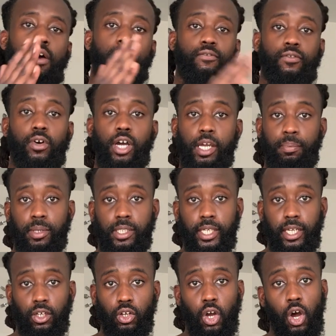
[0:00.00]

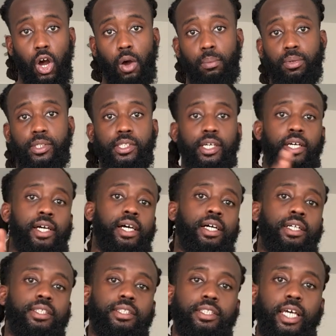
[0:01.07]
30% carbs,
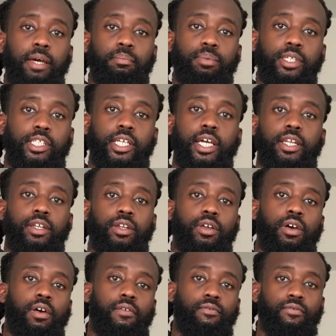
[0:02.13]
10%
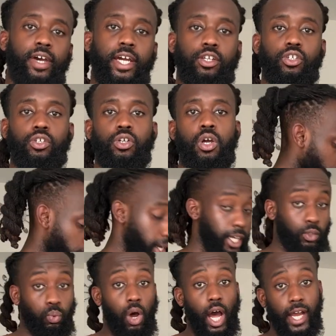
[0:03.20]
veg. Yeah, it's
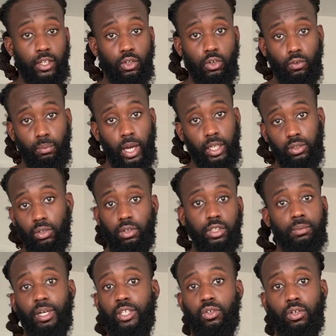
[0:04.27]
what I do with my dogs.
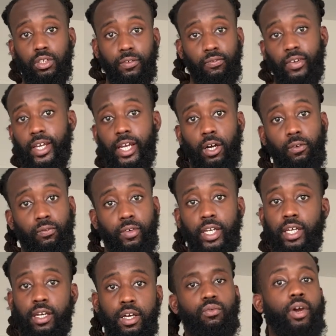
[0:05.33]
My dogs are fit,
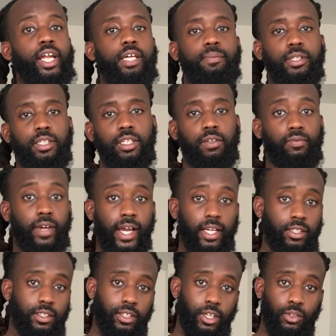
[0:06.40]
healthy. Rarely been to the
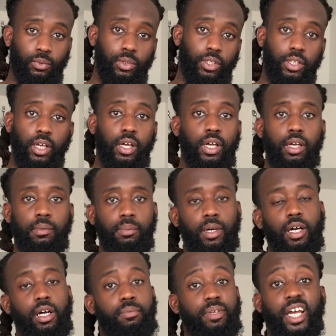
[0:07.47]
vets, touch wood.
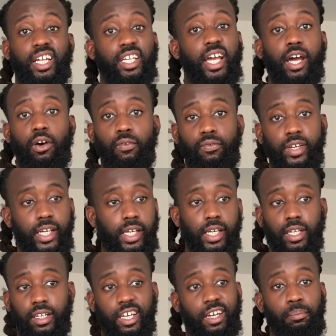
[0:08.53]
But yeah, they're healthy
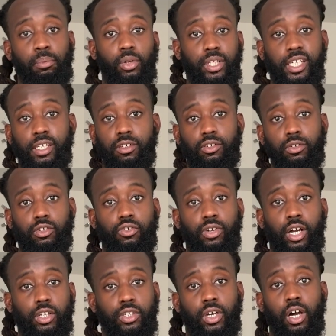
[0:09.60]
and their body
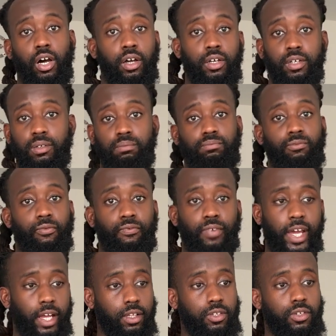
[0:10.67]
structure
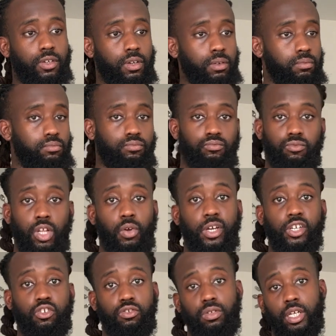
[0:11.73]
fit. No
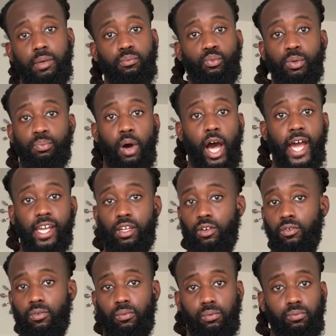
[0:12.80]
issues with them. We bike,
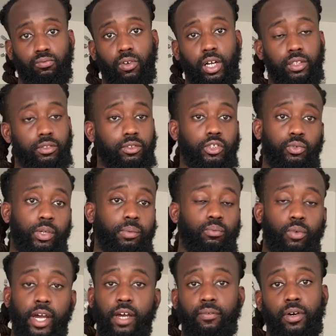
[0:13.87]
run, swim,
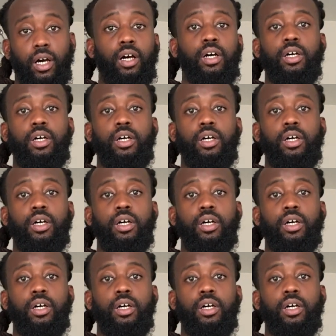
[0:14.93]
whatever.